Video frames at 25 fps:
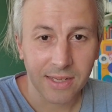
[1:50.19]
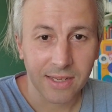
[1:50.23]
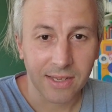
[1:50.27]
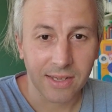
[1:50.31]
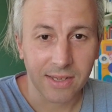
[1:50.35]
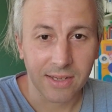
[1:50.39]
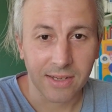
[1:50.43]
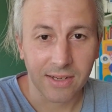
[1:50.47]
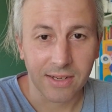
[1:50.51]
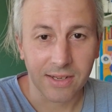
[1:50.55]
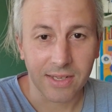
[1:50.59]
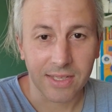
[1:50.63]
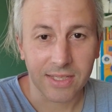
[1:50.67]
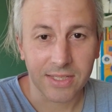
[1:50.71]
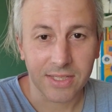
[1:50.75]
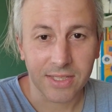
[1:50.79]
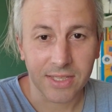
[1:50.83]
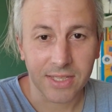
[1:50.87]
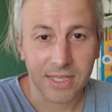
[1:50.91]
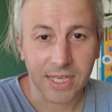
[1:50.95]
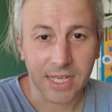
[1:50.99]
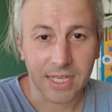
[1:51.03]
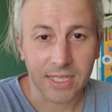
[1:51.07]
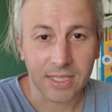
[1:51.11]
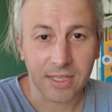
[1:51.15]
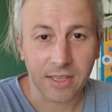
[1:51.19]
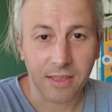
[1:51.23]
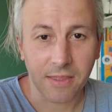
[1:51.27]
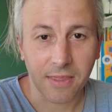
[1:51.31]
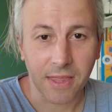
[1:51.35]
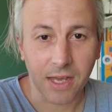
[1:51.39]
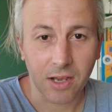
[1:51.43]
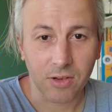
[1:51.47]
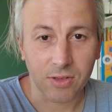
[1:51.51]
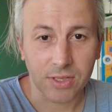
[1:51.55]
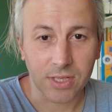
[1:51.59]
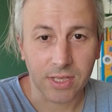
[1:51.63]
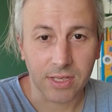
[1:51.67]
It's
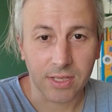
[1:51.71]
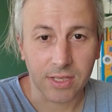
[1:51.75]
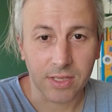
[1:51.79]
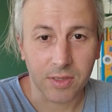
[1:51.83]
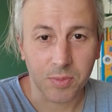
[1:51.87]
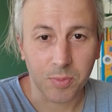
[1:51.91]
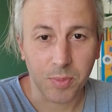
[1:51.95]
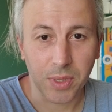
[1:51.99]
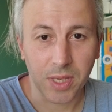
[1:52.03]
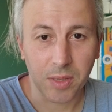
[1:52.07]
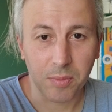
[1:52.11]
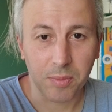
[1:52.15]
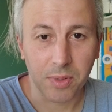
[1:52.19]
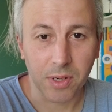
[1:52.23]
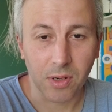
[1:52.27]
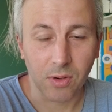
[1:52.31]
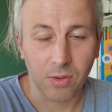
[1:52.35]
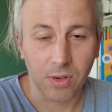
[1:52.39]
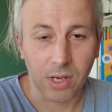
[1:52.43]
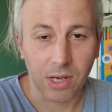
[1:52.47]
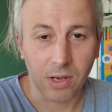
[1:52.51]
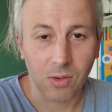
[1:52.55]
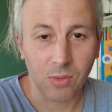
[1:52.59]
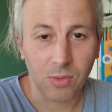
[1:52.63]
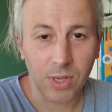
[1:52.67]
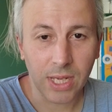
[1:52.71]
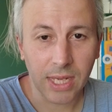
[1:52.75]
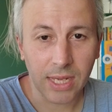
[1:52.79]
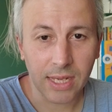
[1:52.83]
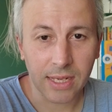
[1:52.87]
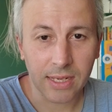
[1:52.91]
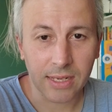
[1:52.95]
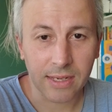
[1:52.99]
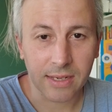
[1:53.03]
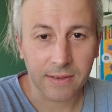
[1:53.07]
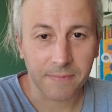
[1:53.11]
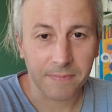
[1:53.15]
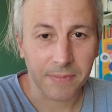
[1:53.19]
60,000 people a
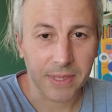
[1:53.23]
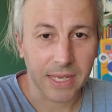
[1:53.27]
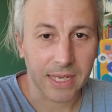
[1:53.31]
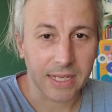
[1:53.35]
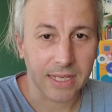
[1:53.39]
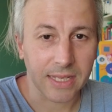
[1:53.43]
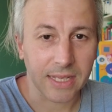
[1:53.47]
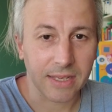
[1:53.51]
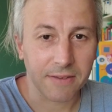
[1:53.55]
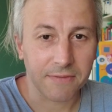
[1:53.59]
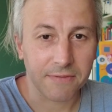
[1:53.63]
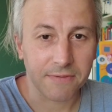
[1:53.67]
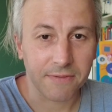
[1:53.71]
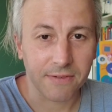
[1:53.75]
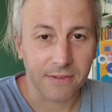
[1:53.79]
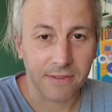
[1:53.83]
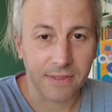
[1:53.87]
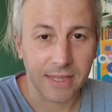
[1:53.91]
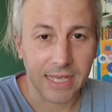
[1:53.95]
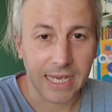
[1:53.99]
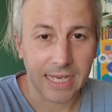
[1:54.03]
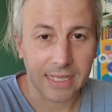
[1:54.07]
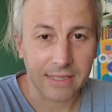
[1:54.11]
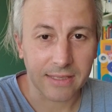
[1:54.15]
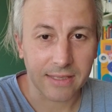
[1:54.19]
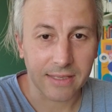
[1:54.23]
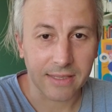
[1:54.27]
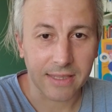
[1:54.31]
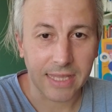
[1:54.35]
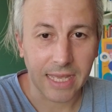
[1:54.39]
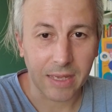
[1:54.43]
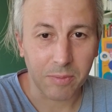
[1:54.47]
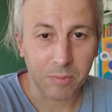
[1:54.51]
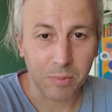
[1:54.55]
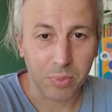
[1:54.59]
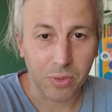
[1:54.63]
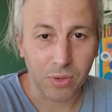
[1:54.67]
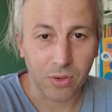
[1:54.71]
week, and if that
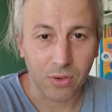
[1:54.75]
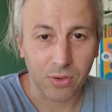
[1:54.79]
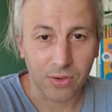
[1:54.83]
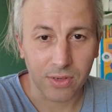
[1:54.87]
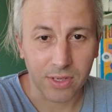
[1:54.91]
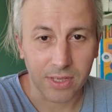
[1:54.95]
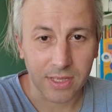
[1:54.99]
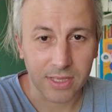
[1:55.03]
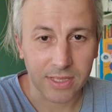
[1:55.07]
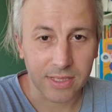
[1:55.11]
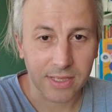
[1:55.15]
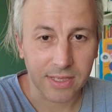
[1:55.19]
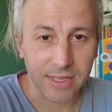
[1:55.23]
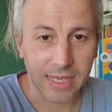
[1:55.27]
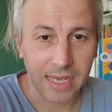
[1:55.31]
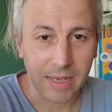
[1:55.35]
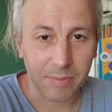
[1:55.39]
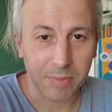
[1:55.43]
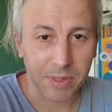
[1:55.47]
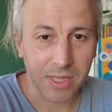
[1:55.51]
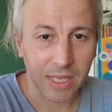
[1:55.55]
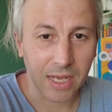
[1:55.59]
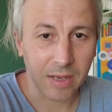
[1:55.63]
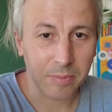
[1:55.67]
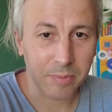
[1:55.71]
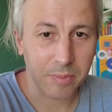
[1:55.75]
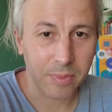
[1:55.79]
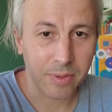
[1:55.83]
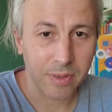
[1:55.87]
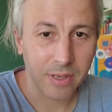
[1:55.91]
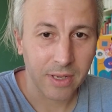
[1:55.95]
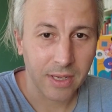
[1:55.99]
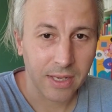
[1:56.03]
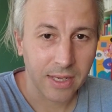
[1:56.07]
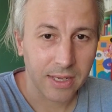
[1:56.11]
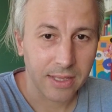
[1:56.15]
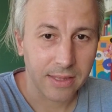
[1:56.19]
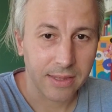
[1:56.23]
tempo is kept up,
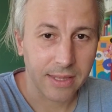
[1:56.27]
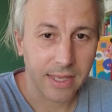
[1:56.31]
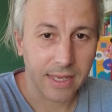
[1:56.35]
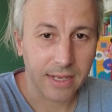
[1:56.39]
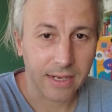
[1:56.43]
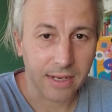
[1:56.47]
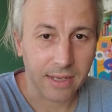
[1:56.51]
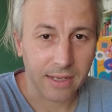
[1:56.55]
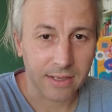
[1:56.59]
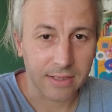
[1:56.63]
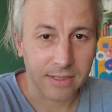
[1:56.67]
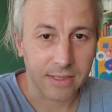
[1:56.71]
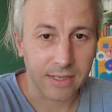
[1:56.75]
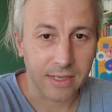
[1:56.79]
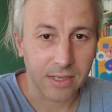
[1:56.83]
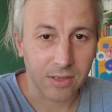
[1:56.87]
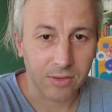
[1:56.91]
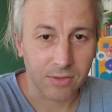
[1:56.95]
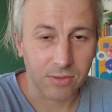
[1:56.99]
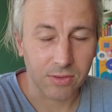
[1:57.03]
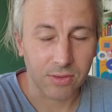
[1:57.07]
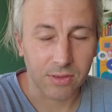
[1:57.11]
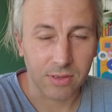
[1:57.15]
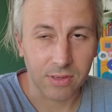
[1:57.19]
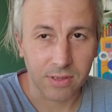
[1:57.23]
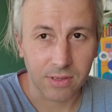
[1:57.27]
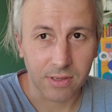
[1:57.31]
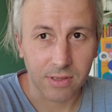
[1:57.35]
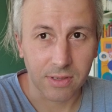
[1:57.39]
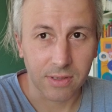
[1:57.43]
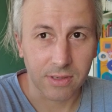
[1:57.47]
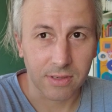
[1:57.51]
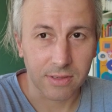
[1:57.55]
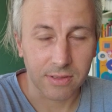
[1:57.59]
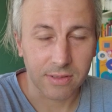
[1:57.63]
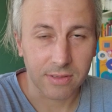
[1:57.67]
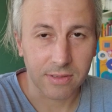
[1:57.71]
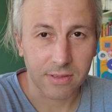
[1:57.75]
then
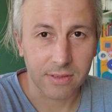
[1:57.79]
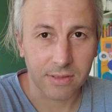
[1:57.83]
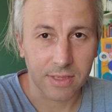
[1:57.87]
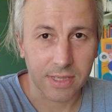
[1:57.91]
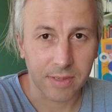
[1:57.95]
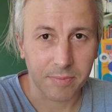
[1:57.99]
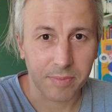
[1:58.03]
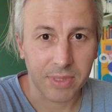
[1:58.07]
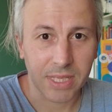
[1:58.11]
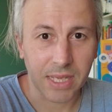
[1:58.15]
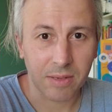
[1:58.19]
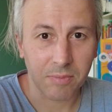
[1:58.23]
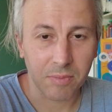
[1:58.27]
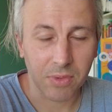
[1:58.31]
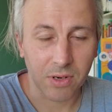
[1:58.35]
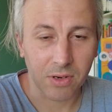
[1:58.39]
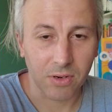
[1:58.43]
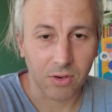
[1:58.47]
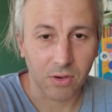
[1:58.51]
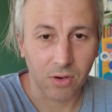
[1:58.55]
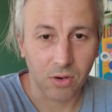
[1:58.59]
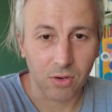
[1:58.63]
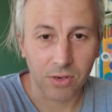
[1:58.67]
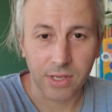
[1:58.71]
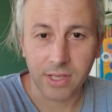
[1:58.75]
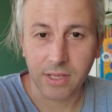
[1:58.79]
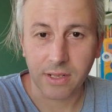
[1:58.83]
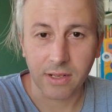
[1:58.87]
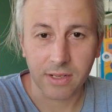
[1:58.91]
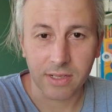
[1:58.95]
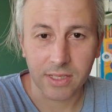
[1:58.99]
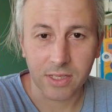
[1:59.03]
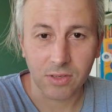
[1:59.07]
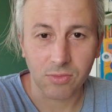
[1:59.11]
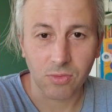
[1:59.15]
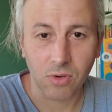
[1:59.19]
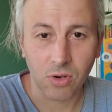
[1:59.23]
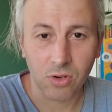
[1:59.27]
until September or
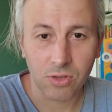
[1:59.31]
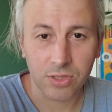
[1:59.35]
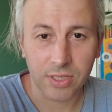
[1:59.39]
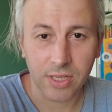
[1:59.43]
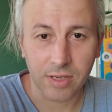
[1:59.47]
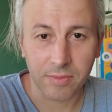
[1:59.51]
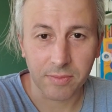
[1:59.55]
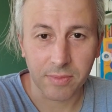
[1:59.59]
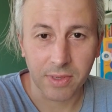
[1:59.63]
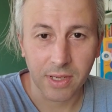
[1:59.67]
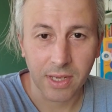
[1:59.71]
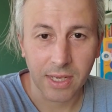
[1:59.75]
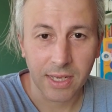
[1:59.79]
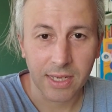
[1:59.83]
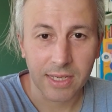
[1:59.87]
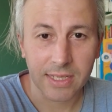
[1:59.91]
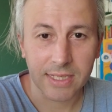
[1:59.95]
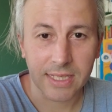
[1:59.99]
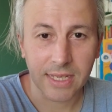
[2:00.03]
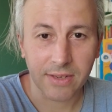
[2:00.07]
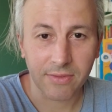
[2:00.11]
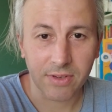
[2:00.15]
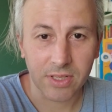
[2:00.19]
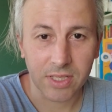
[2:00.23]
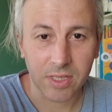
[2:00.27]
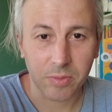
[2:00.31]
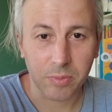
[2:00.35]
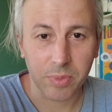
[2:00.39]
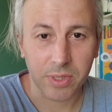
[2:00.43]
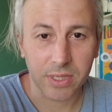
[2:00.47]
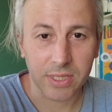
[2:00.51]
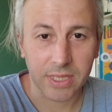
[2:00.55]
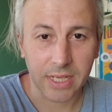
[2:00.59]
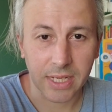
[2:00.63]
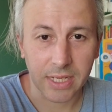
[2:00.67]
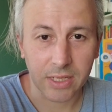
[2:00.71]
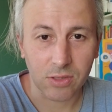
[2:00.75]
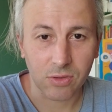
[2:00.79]
until autumn,
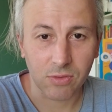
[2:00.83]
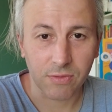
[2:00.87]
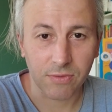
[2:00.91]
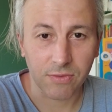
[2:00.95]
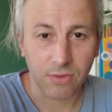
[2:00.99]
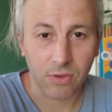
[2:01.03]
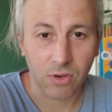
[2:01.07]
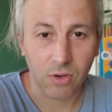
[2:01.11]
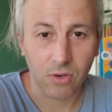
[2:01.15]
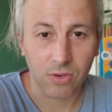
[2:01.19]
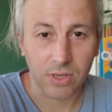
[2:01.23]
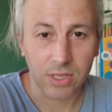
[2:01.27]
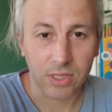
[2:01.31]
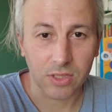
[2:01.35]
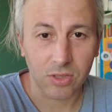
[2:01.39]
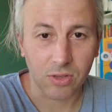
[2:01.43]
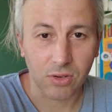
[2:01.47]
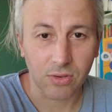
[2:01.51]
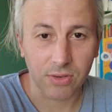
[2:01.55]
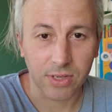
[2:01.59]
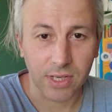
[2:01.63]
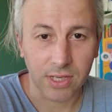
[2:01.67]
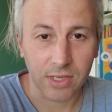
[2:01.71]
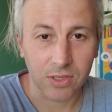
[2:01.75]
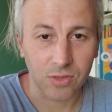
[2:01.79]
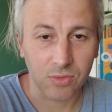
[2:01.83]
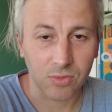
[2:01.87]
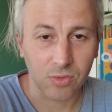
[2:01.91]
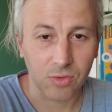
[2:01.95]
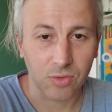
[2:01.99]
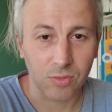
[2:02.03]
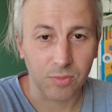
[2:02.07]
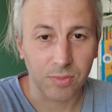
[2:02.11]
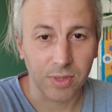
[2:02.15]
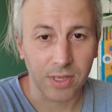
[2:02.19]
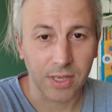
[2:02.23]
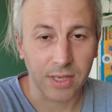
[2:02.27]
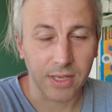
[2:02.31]
70% of all Estonians
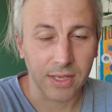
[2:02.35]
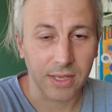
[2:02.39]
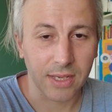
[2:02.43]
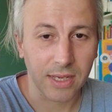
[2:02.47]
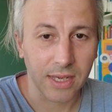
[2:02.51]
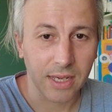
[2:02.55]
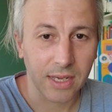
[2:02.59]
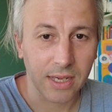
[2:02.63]
will be